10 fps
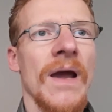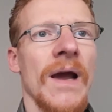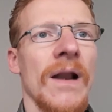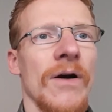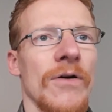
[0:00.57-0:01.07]

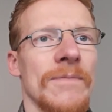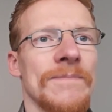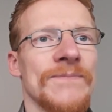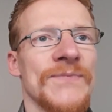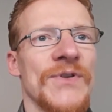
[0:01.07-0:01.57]
Hello,
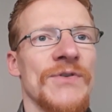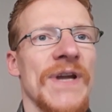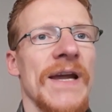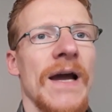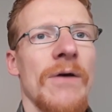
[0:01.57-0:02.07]

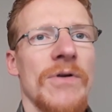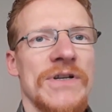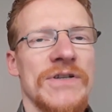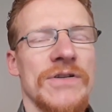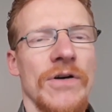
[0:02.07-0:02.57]
today I
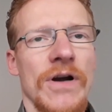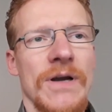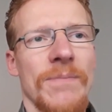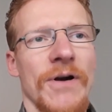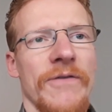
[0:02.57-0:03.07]
want to talk
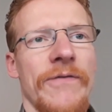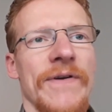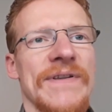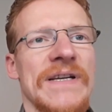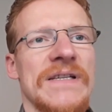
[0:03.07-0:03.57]
about
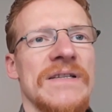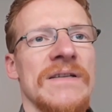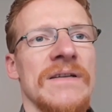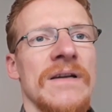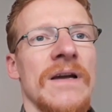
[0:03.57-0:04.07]

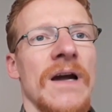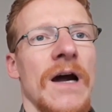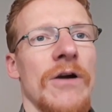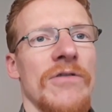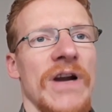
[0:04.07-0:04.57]
physics,
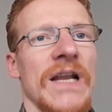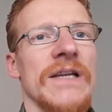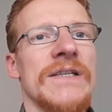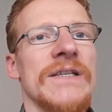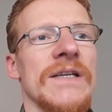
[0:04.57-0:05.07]
our
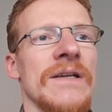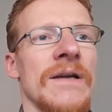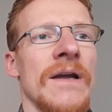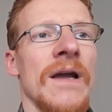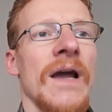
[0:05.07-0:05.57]

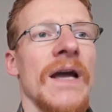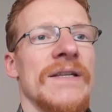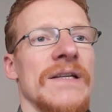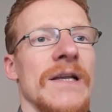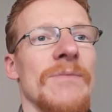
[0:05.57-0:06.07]
reality, and
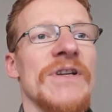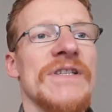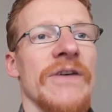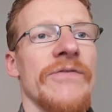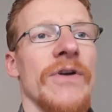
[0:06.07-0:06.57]
the
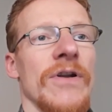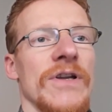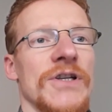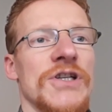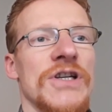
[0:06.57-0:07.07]
limits of
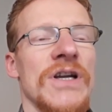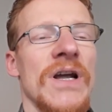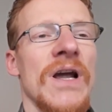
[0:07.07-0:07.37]
knowledge.